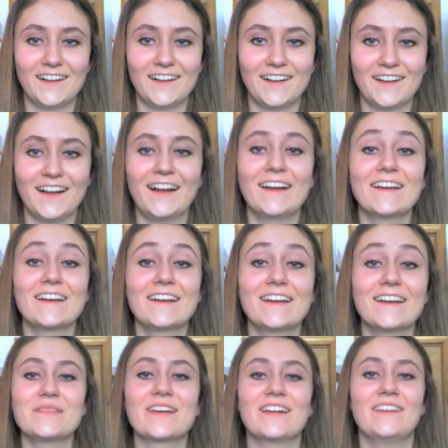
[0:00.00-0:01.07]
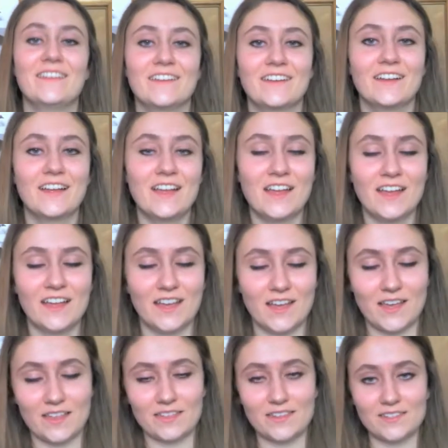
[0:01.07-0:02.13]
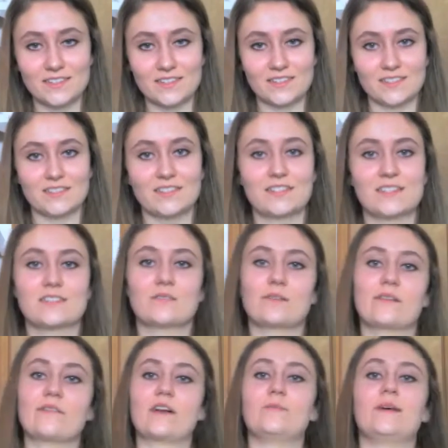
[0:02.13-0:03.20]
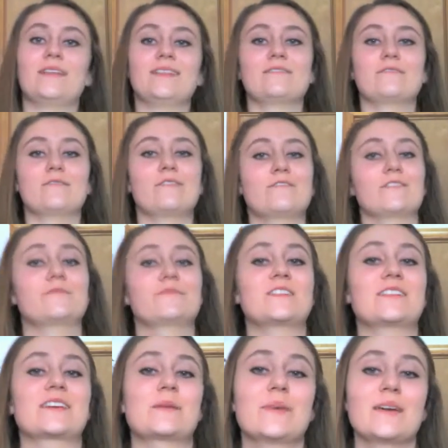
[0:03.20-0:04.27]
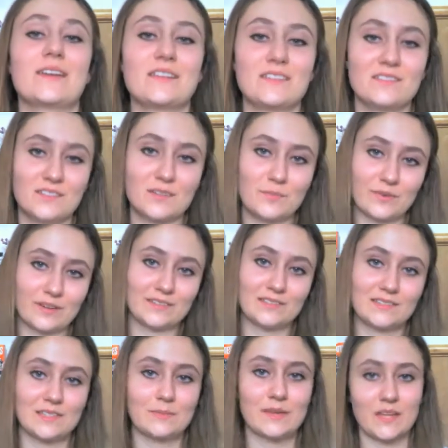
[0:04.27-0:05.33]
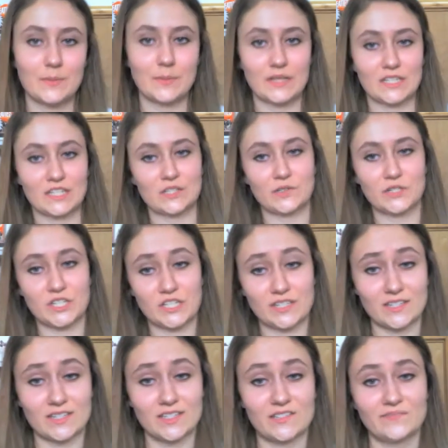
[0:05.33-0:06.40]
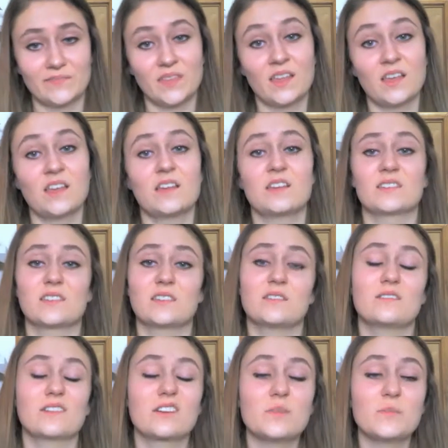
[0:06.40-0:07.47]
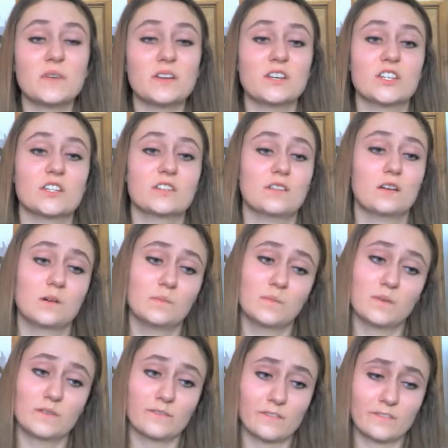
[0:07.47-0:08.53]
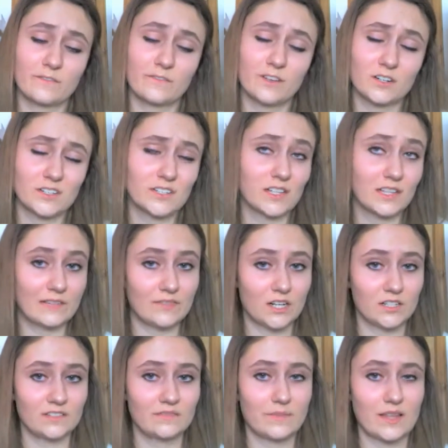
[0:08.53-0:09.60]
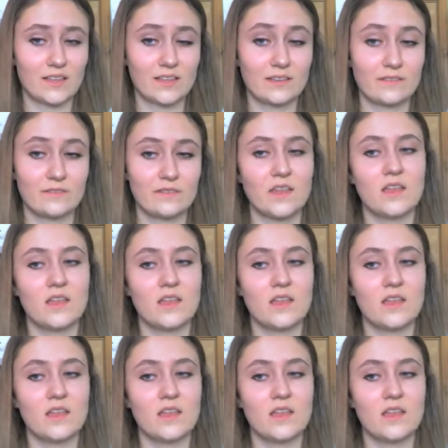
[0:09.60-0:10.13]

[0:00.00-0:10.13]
Hi, I'm Amanda, and this is the story of how my life went from feeling abandoned to priceless by coming to know Jesus. So, I grew up in a Christian home for the first 11 years of my life.